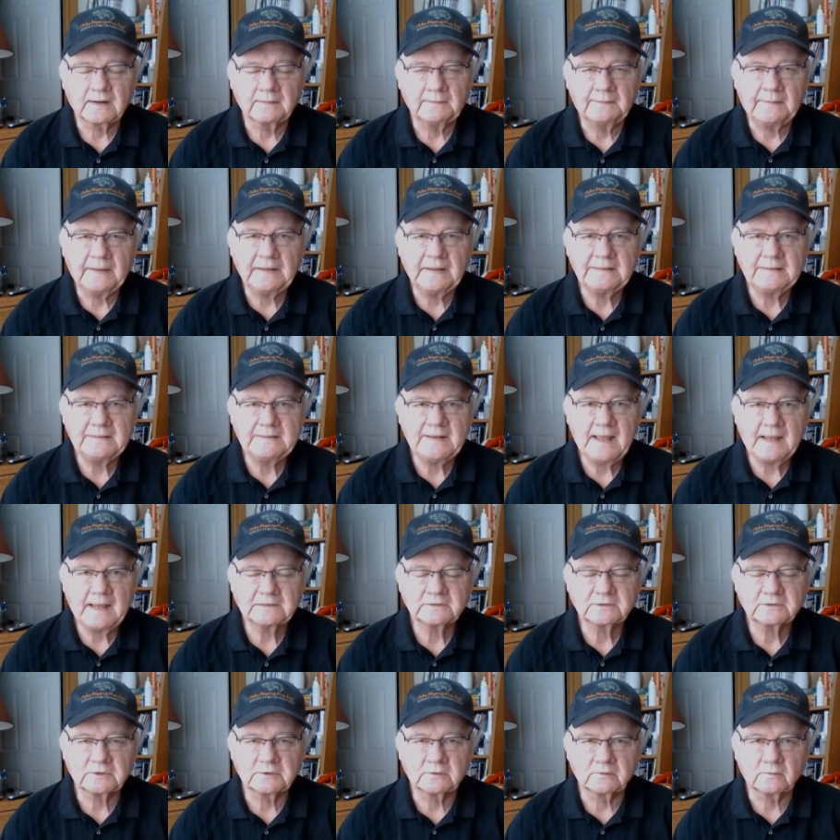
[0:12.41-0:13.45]
Penn
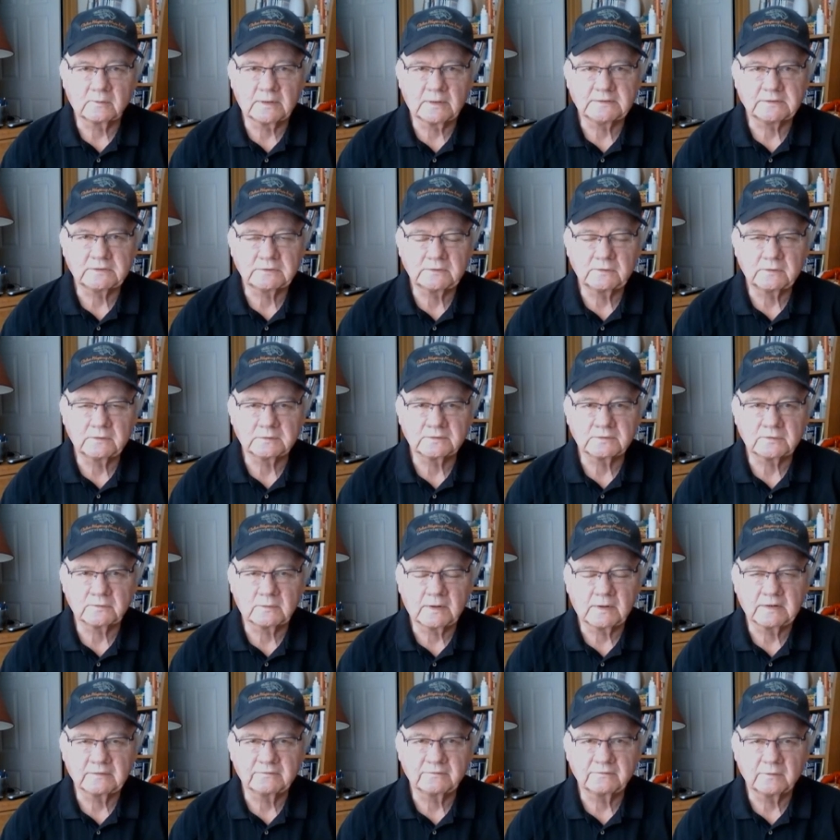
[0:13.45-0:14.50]
National Race Course,
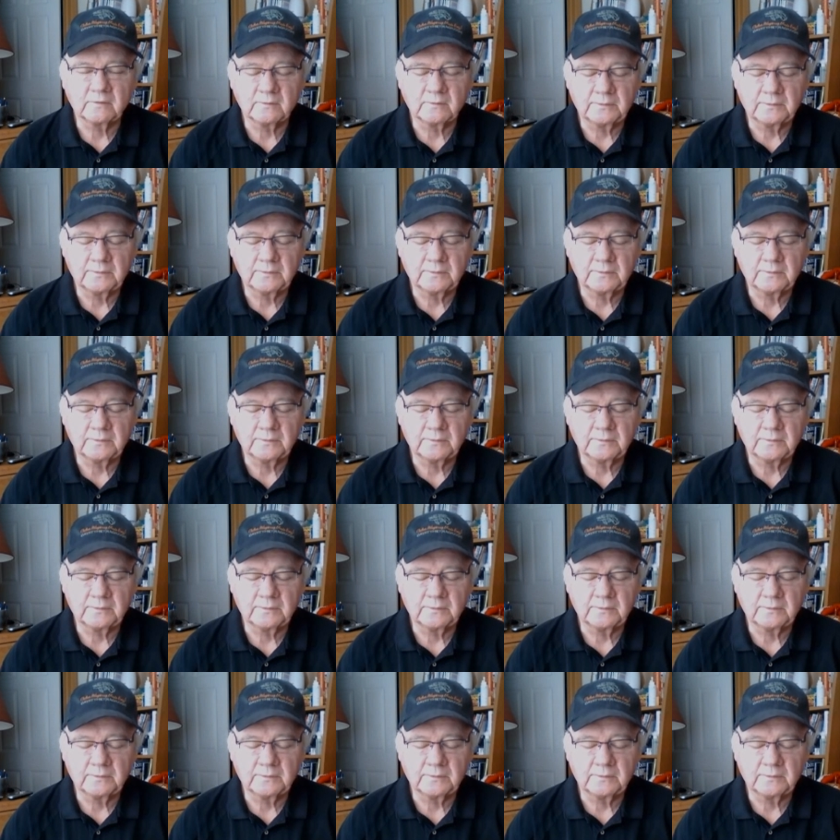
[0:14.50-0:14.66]
Granville,